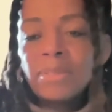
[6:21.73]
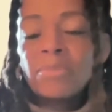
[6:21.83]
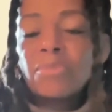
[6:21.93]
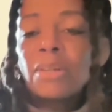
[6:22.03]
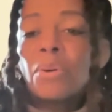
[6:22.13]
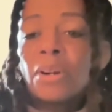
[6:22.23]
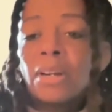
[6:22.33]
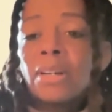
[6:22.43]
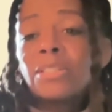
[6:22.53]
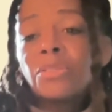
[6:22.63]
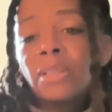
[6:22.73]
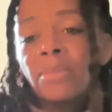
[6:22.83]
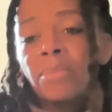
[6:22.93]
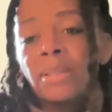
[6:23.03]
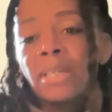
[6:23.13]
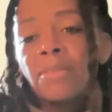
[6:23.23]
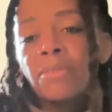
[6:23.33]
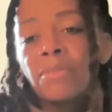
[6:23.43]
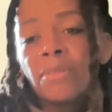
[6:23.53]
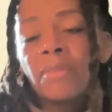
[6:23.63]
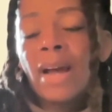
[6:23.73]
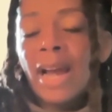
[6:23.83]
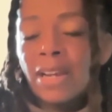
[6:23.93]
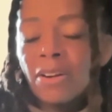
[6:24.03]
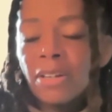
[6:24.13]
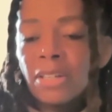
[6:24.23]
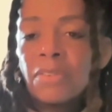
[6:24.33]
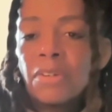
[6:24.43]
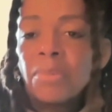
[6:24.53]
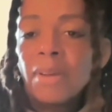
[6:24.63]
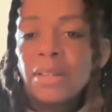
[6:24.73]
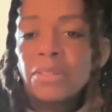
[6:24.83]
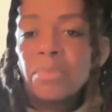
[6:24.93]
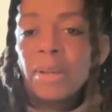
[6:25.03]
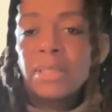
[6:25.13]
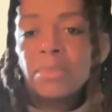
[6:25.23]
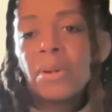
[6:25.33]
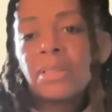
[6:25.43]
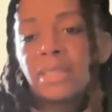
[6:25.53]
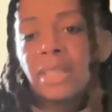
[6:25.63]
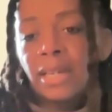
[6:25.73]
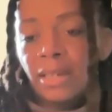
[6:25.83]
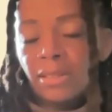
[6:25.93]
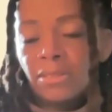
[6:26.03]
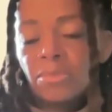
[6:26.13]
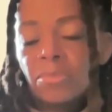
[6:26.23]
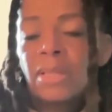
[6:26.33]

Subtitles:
to really work on undoing the belief of a hierarchy of human value based upon skin color,